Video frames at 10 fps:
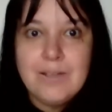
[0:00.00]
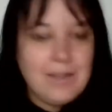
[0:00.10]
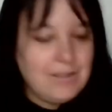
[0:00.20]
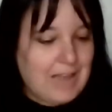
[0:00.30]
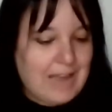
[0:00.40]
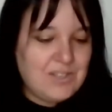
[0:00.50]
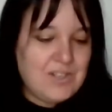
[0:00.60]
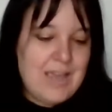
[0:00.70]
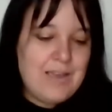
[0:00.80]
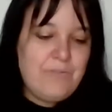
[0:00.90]
That's
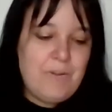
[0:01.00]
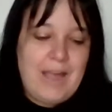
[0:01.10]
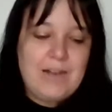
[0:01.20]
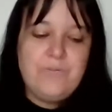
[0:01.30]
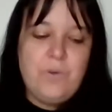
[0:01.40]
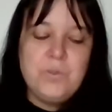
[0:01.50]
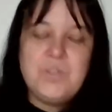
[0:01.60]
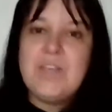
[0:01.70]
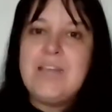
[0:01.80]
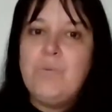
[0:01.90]
taken from Act 4,
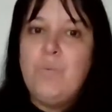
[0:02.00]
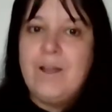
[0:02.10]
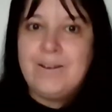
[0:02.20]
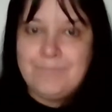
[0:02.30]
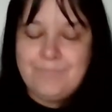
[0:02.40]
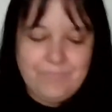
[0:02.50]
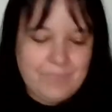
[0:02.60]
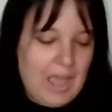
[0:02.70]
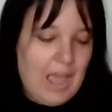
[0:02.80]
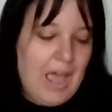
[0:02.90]
Scene 1.
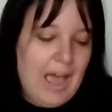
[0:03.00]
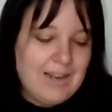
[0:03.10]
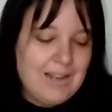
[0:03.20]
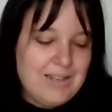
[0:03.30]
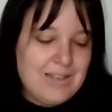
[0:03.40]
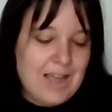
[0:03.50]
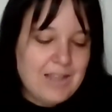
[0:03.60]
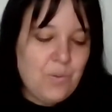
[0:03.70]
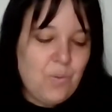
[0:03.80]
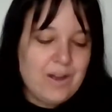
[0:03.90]
And
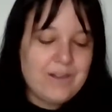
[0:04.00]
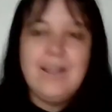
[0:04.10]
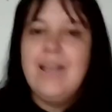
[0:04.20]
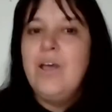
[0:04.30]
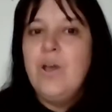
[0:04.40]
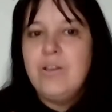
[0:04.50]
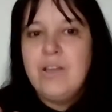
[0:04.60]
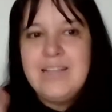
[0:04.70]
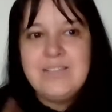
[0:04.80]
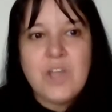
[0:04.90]
another one
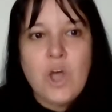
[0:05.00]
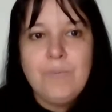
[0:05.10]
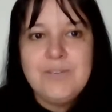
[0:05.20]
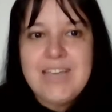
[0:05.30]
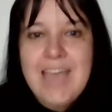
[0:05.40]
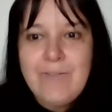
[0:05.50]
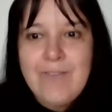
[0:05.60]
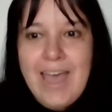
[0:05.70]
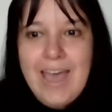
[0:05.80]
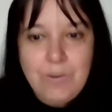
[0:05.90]
is the comedy of
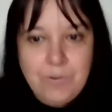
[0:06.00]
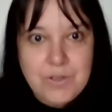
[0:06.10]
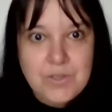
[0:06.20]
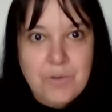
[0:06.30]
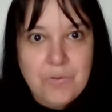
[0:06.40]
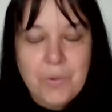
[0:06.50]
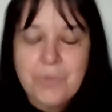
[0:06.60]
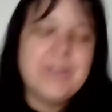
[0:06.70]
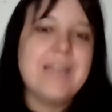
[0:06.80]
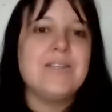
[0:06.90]
errors of
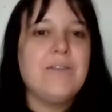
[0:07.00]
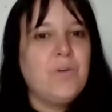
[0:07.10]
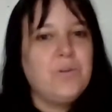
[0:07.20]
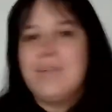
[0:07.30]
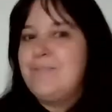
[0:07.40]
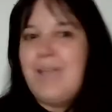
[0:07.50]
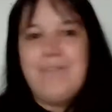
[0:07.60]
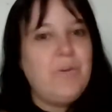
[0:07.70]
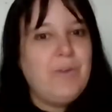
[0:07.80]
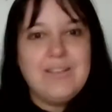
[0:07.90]
all things. And of course,
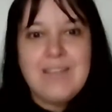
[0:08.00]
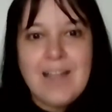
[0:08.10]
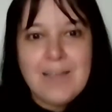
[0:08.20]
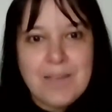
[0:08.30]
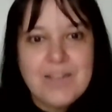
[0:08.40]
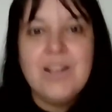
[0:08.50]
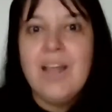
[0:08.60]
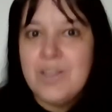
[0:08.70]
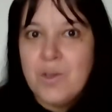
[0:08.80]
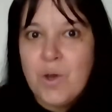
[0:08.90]
if you're anything like me and you
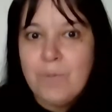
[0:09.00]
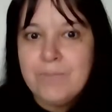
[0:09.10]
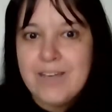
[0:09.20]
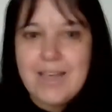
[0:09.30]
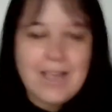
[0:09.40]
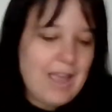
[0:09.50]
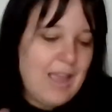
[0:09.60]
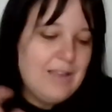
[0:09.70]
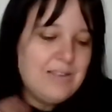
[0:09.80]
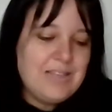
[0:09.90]
like your comedy,
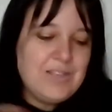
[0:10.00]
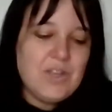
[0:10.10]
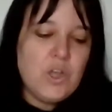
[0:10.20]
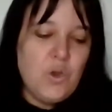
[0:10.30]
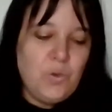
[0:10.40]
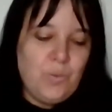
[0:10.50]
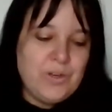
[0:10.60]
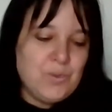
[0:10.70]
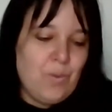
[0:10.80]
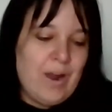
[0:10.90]
this is a good one
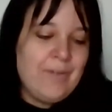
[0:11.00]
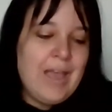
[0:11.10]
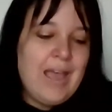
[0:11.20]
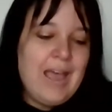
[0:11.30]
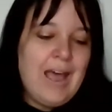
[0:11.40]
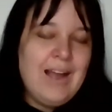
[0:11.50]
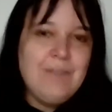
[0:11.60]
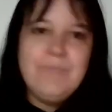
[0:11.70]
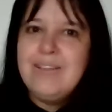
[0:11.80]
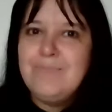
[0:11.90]
as well.
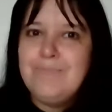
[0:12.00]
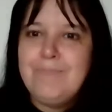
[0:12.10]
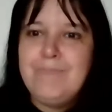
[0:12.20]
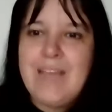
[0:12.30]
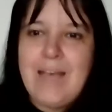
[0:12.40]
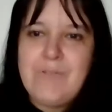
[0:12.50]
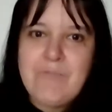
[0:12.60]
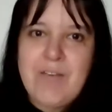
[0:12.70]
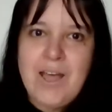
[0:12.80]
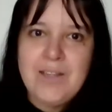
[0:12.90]
Have you
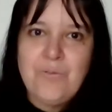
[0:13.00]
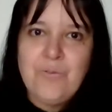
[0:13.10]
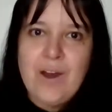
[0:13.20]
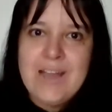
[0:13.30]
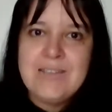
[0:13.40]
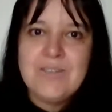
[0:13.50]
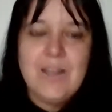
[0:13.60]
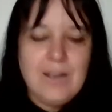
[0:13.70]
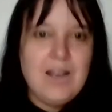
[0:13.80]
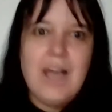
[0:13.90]
ever heard the phrase
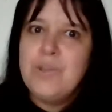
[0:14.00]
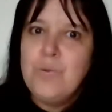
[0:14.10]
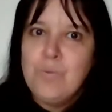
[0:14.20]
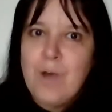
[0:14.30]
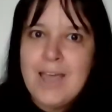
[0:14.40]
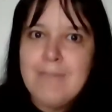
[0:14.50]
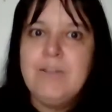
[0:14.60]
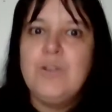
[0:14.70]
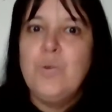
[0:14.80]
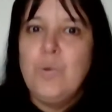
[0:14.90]
"neither rhyme
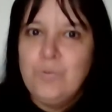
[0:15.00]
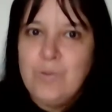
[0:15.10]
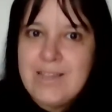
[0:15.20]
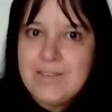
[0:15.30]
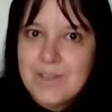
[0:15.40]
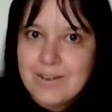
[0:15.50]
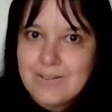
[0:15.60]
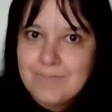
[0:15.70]
nor reason"?